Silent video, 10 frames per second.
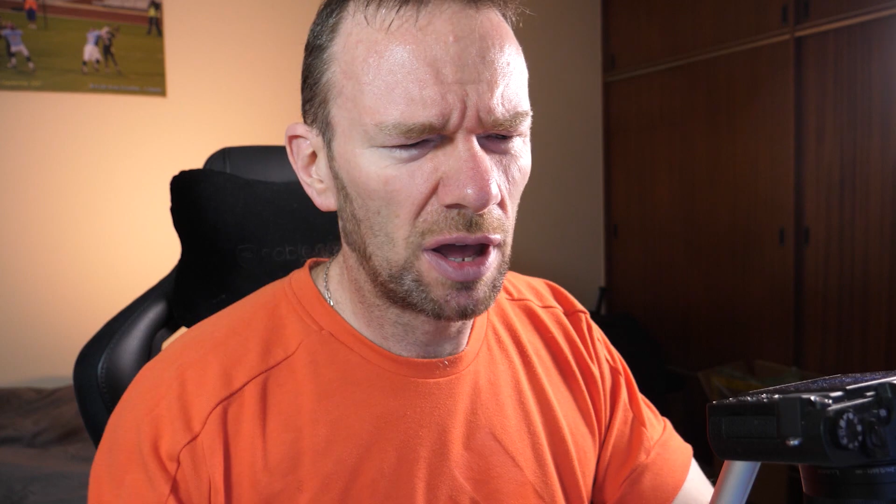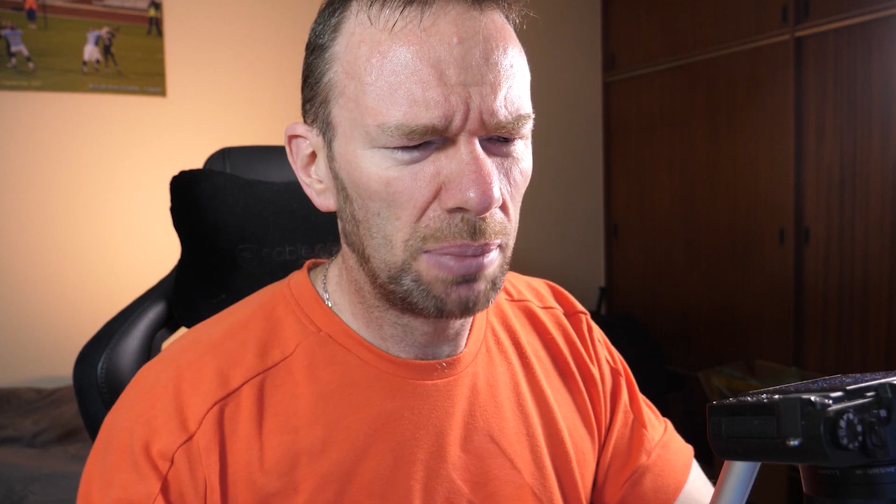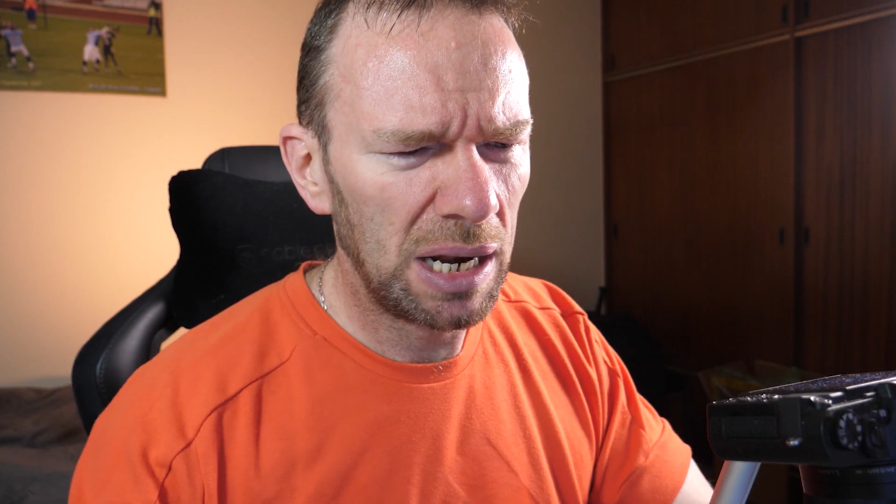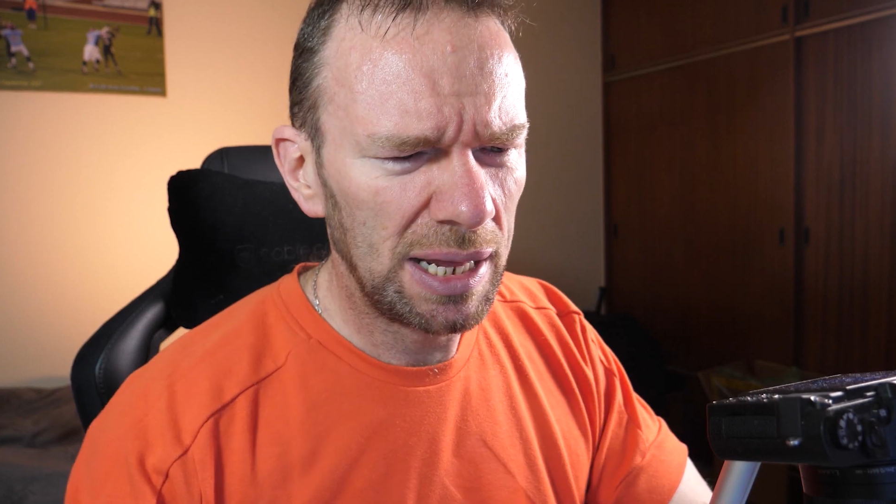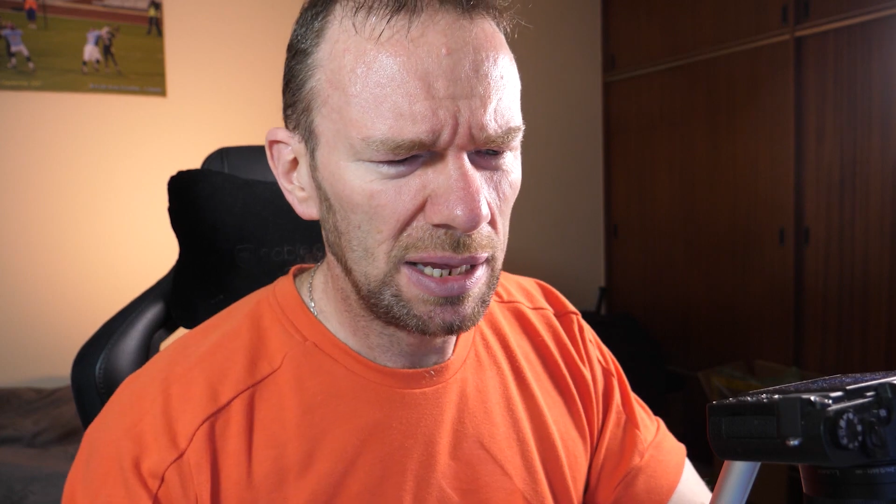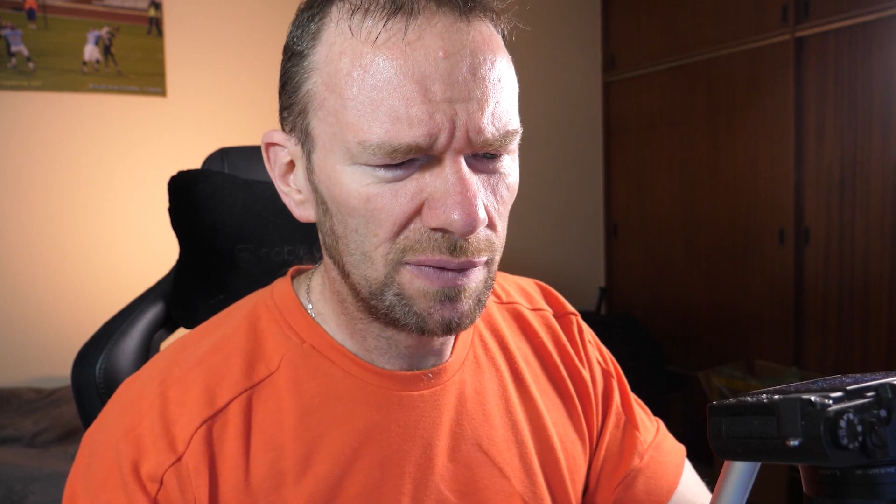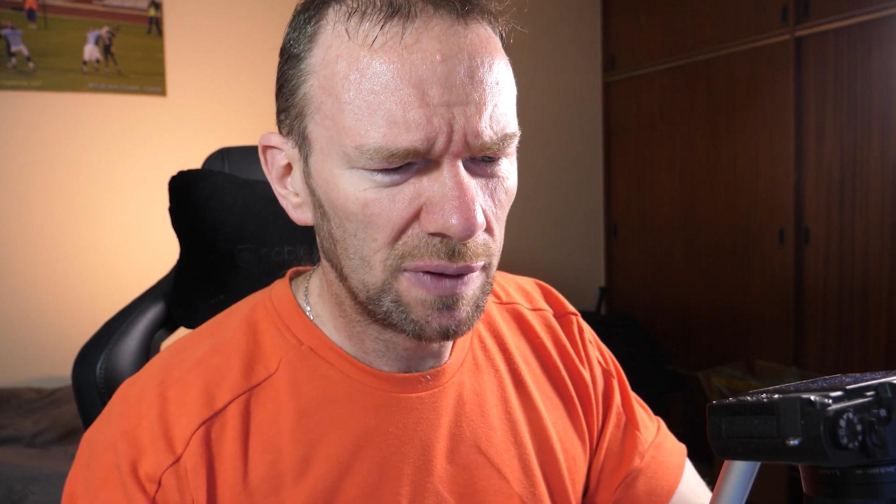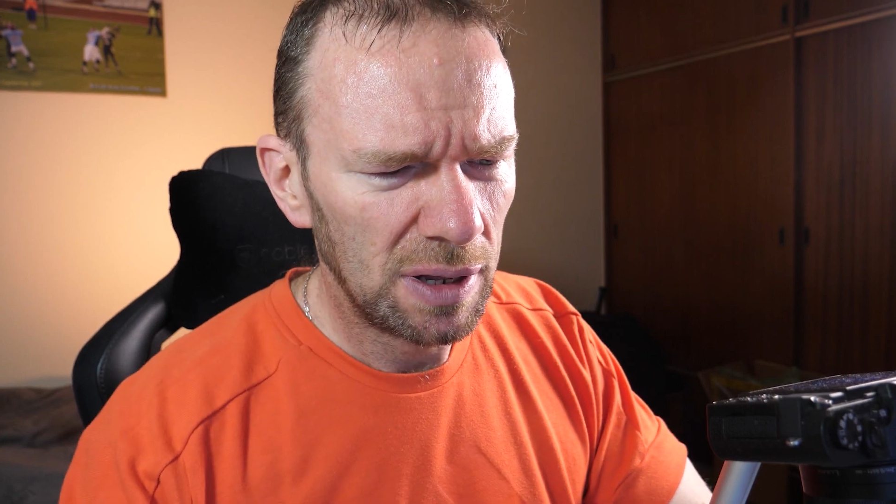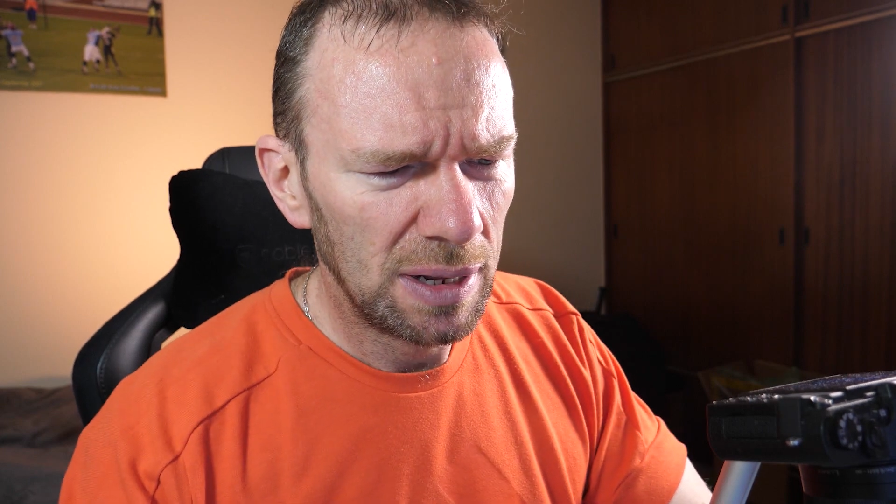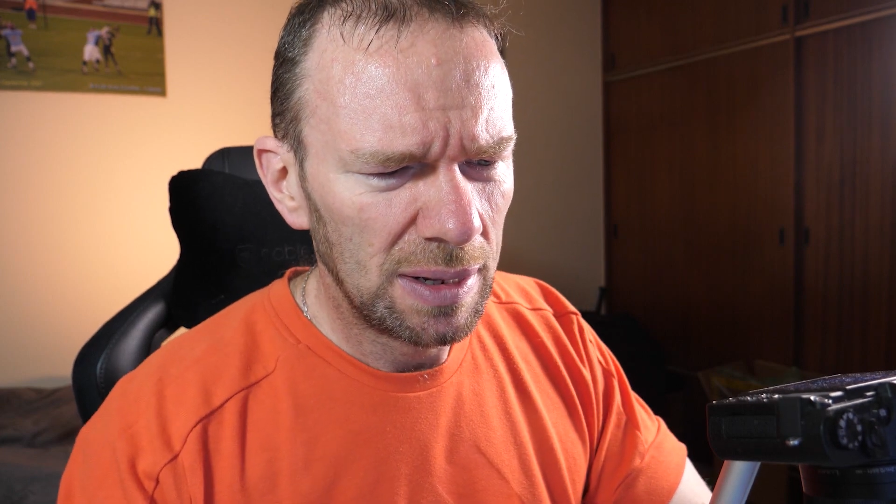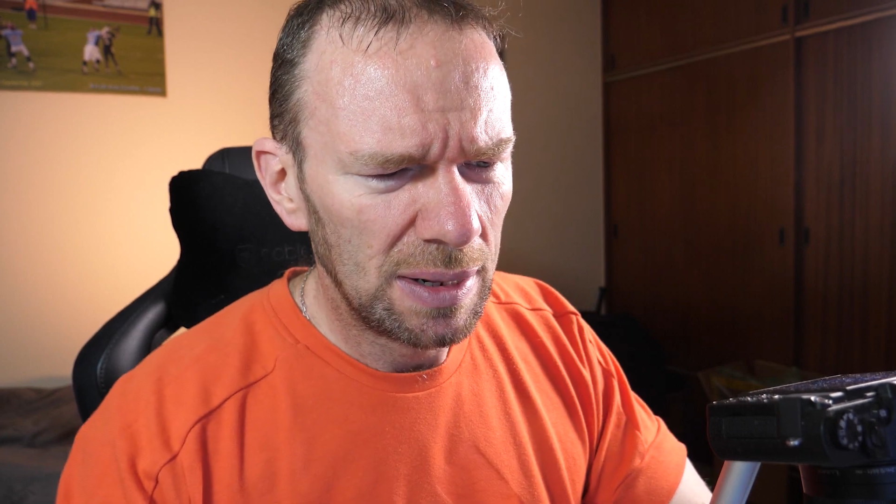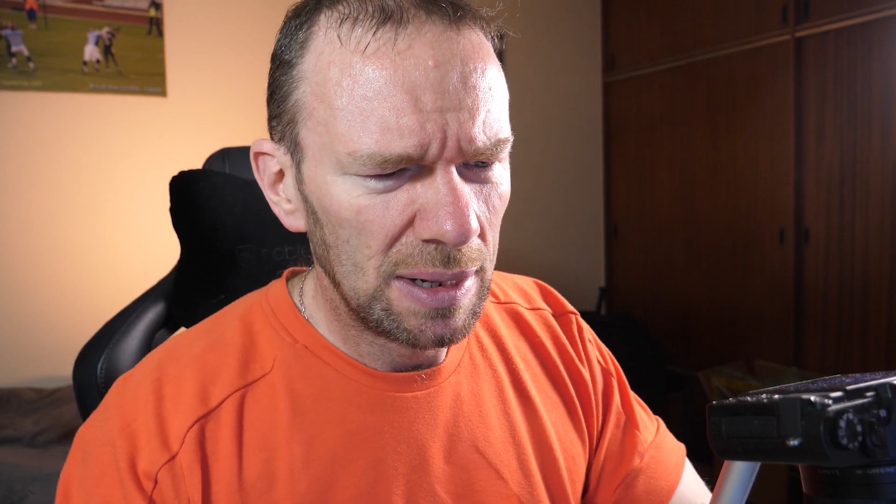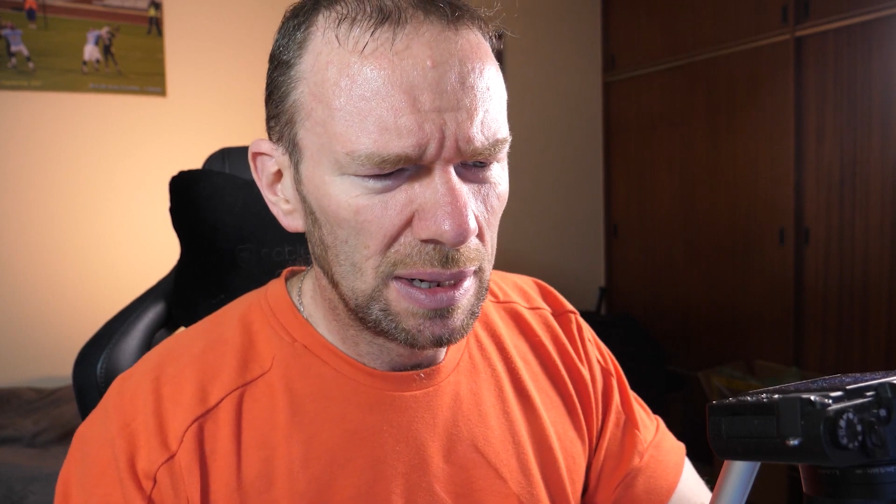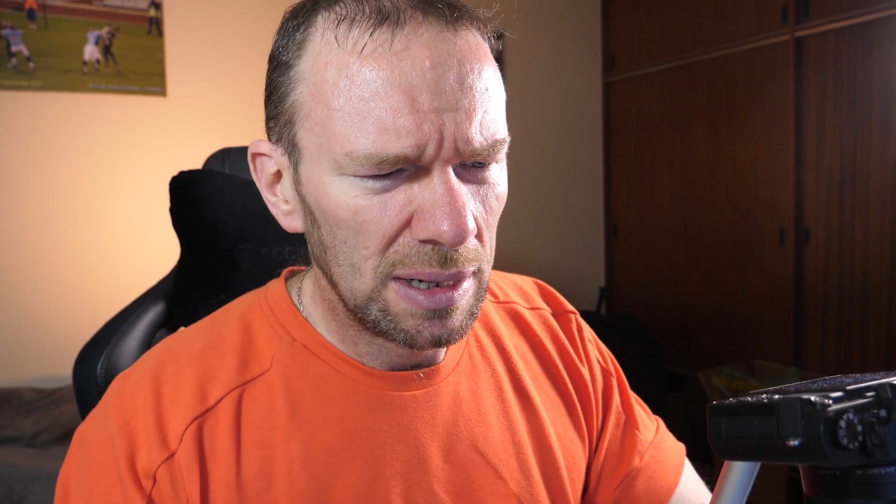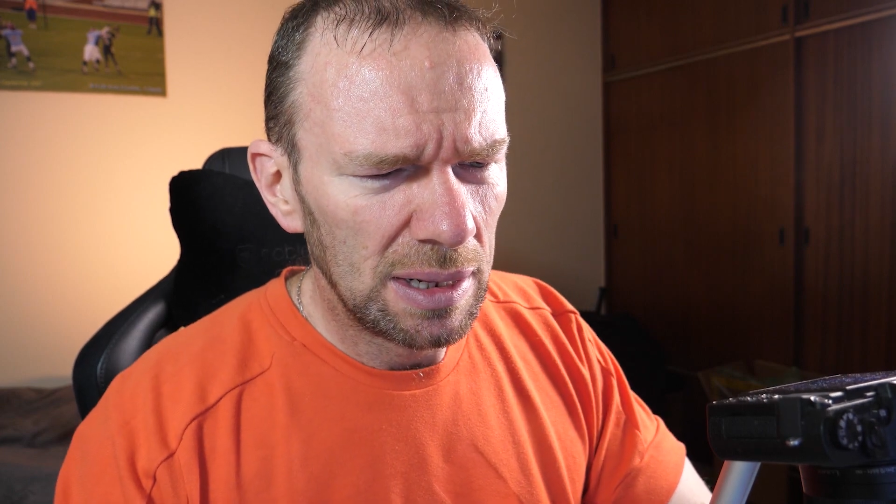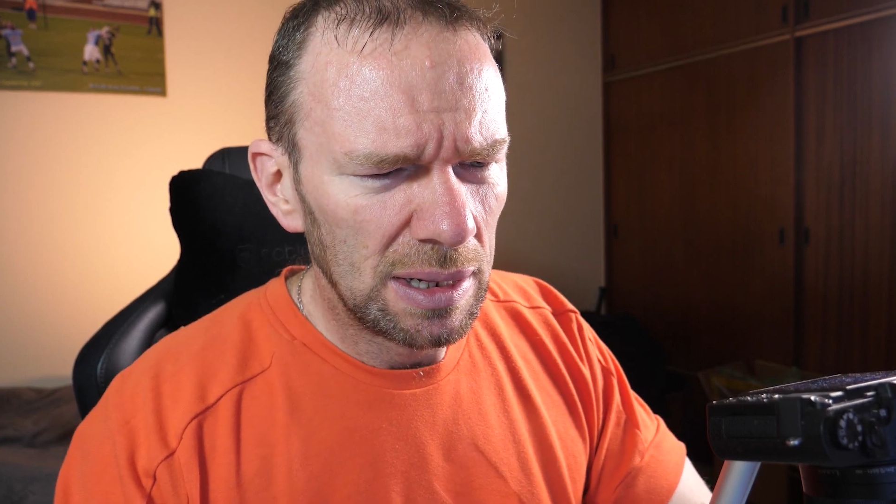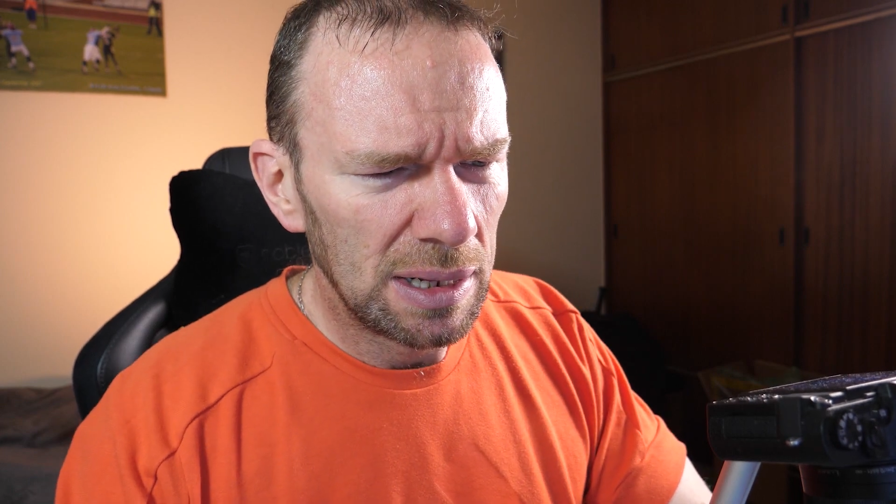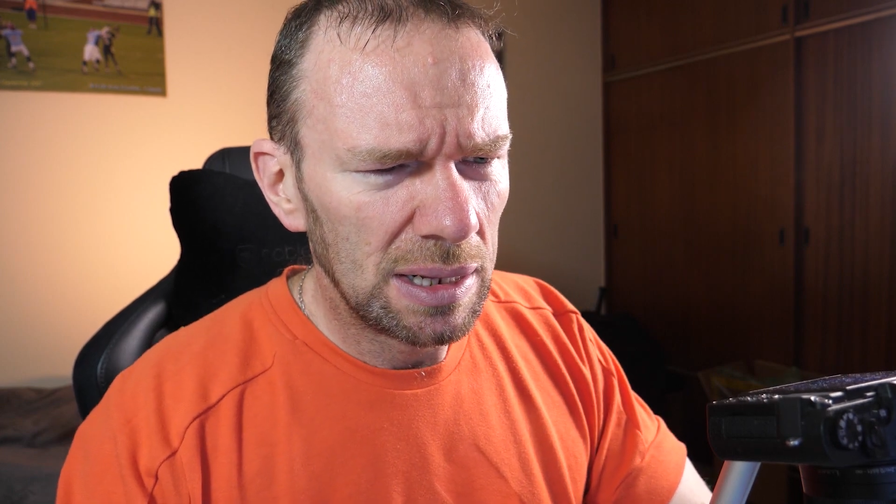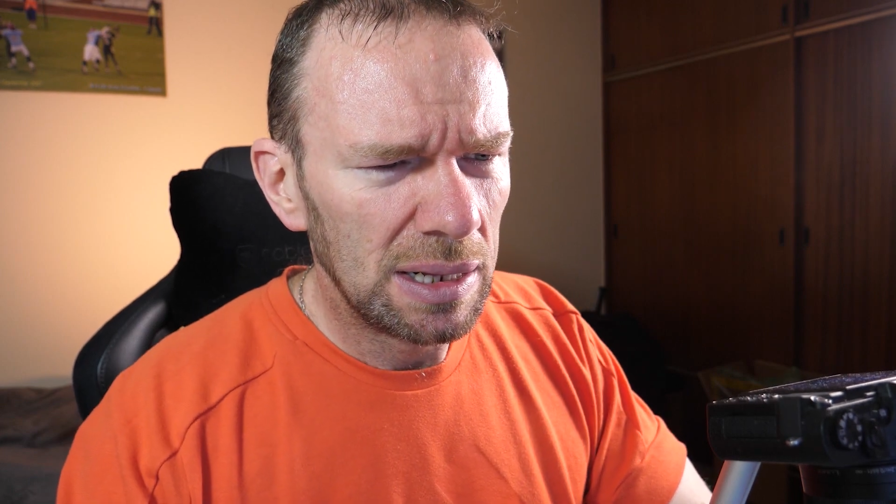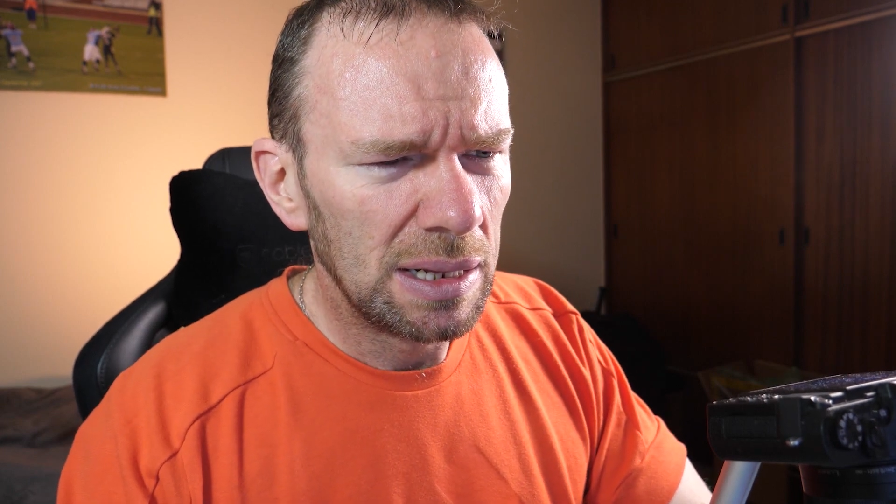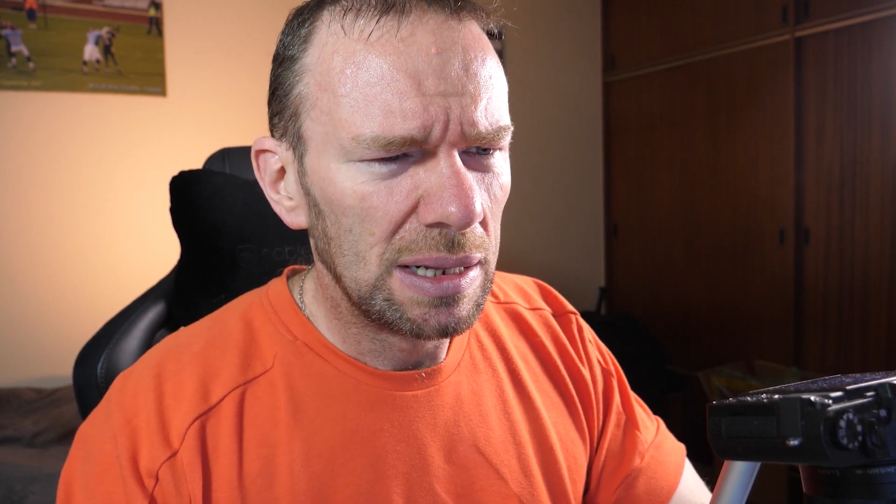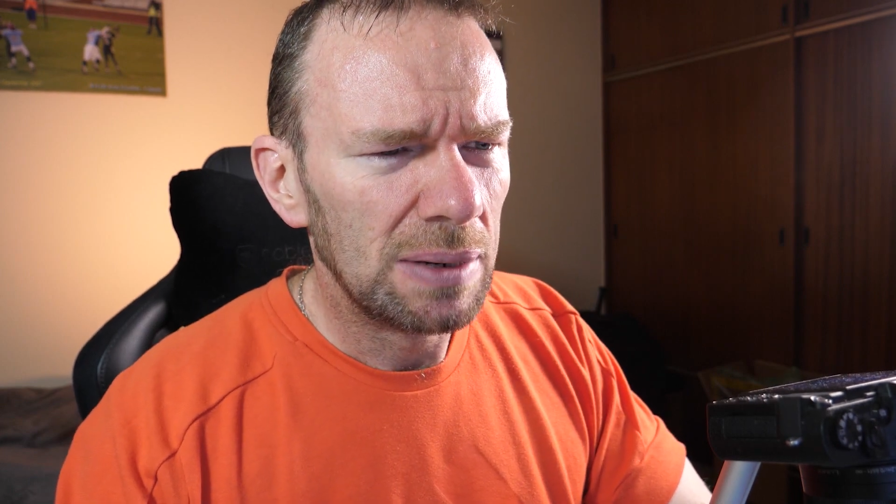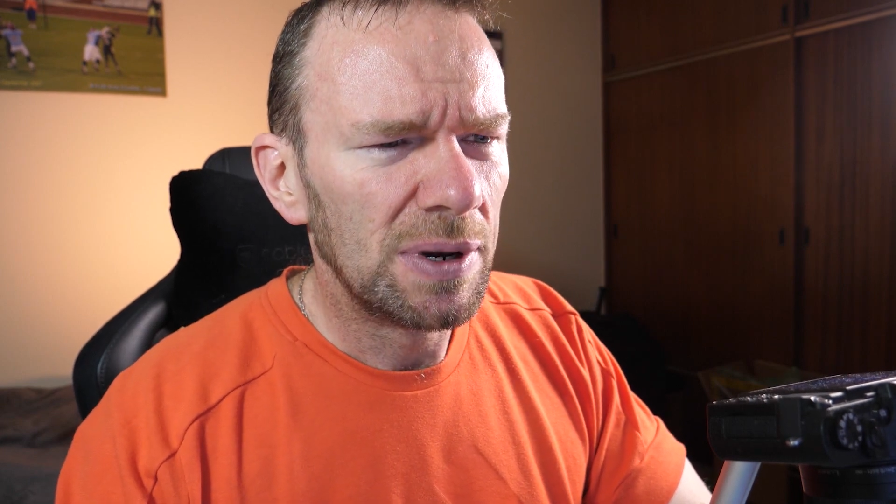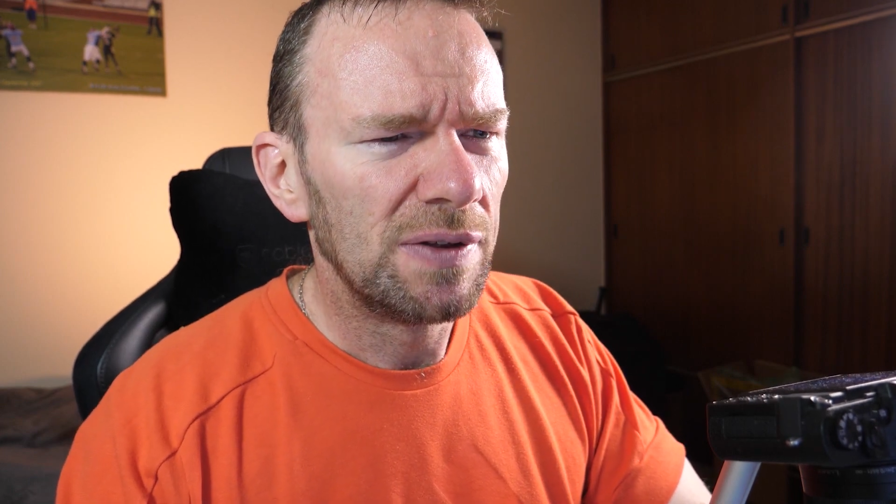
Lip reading: I believe. Where